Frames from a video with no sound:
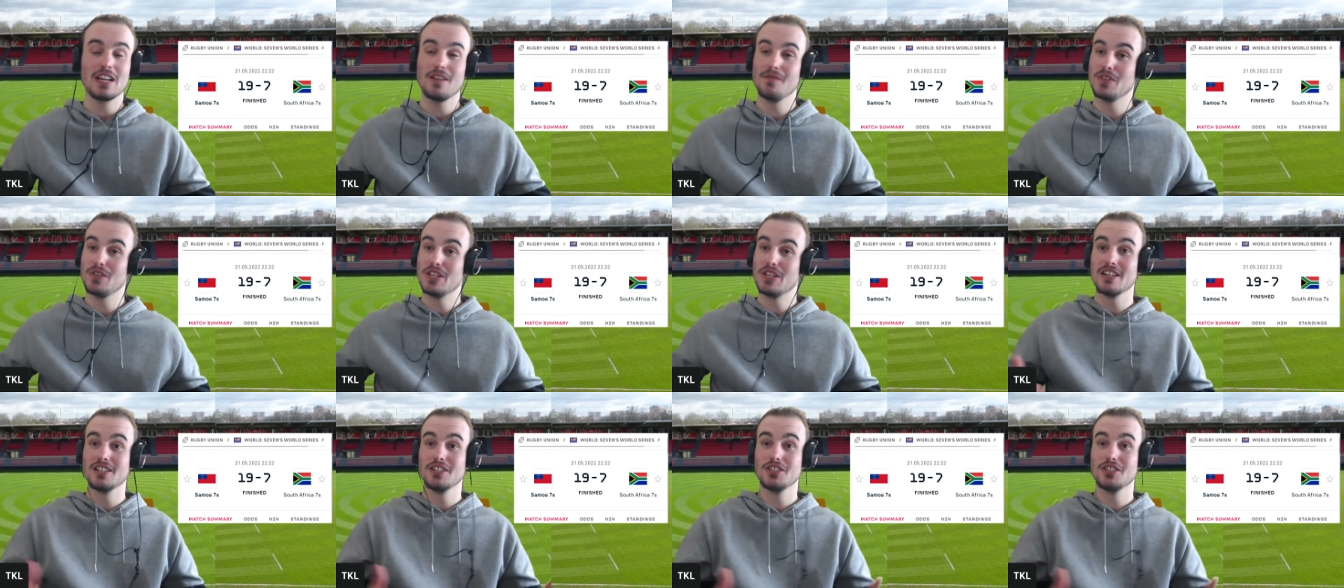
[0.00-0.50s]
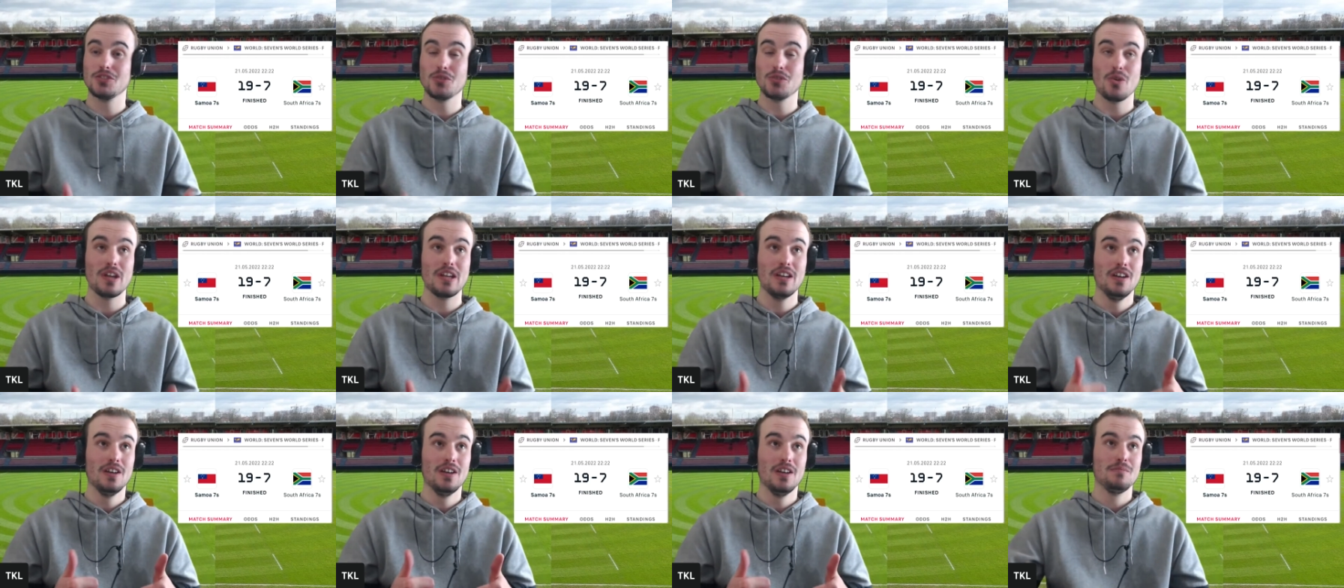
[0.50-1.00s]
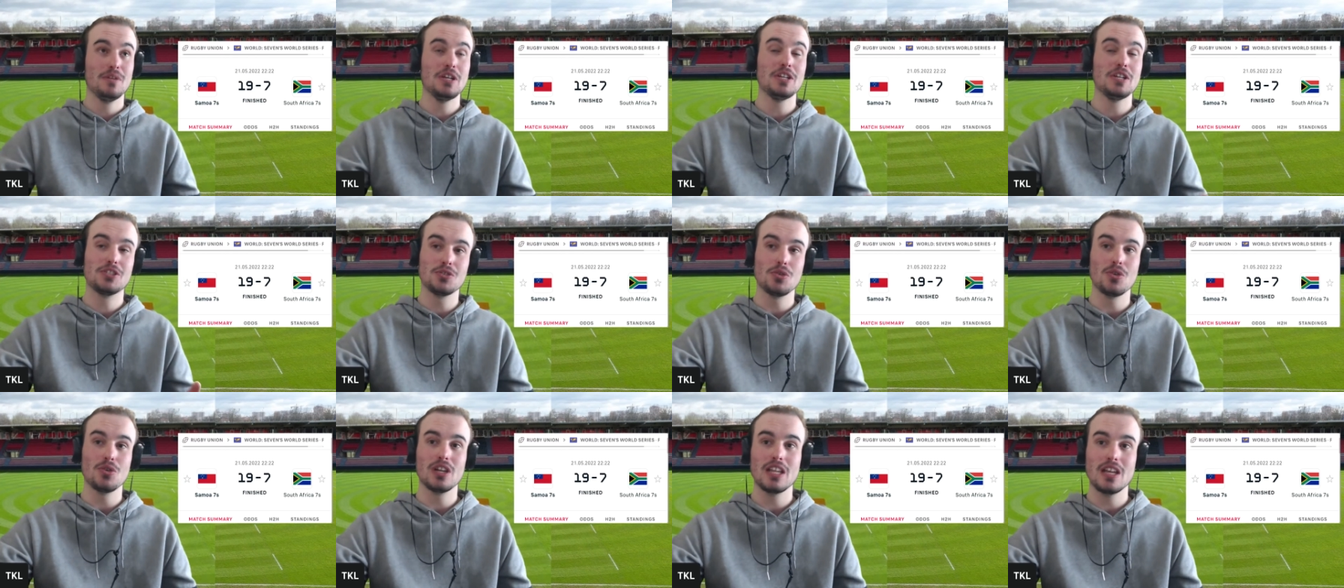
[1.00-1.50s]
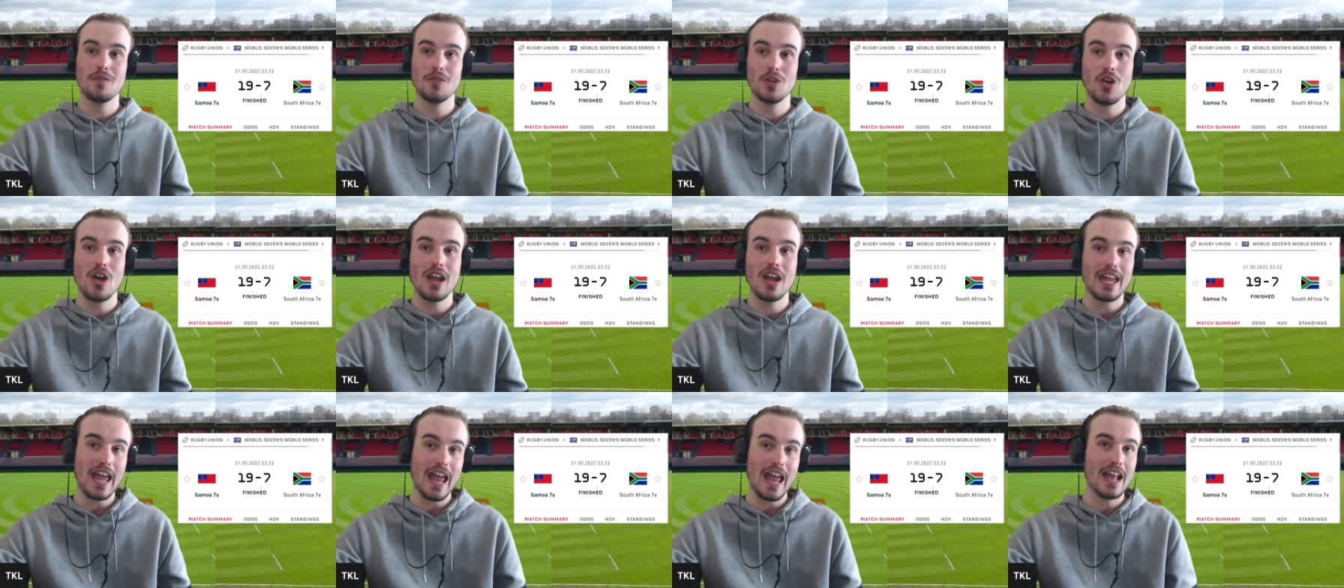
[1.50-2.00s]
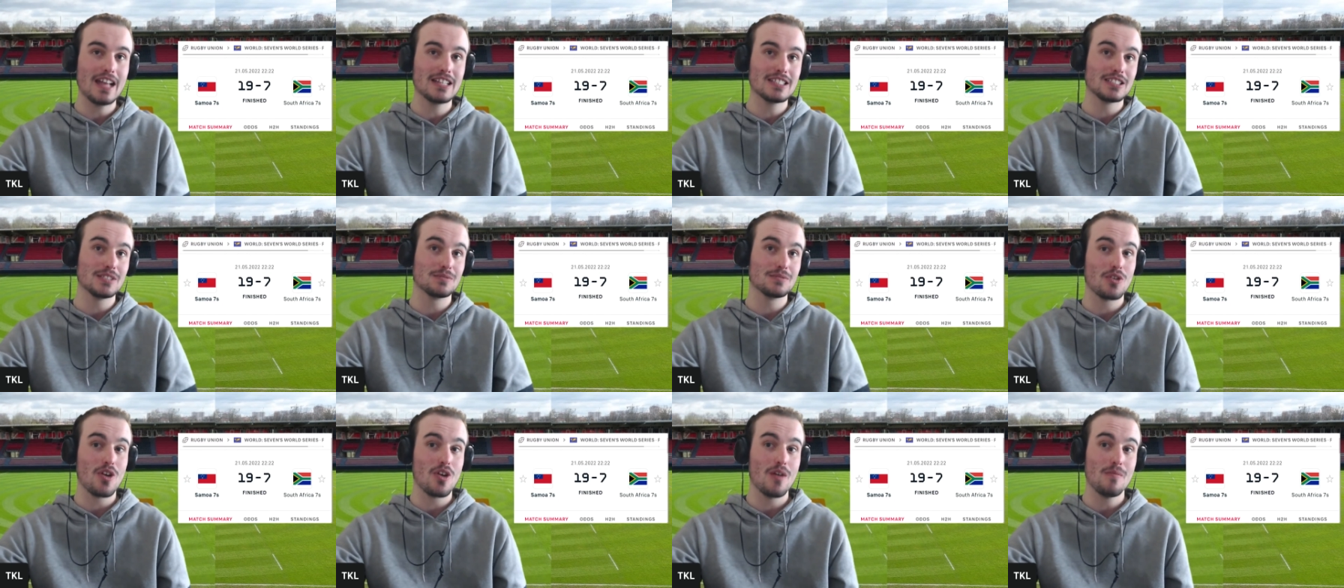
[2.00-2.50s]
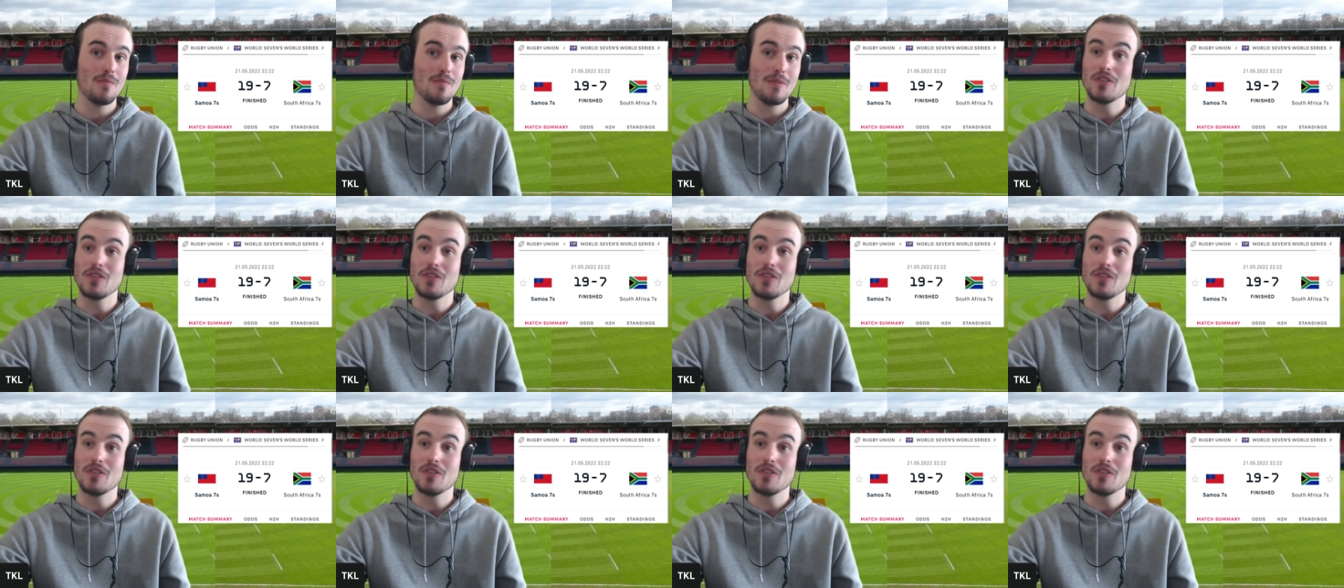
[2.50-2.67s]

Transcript: If you did enjoy, be sure to leave a like and subscribe.